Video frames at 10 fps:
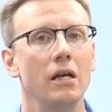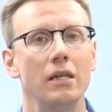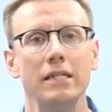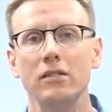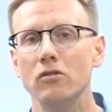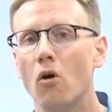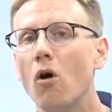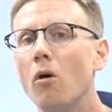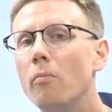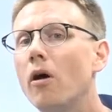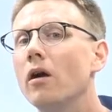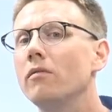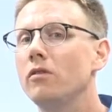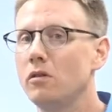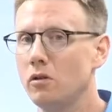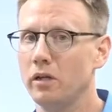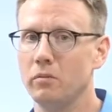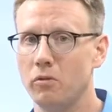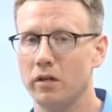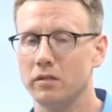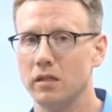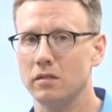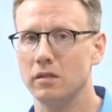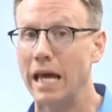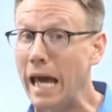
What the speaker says: This is all part of your learning process,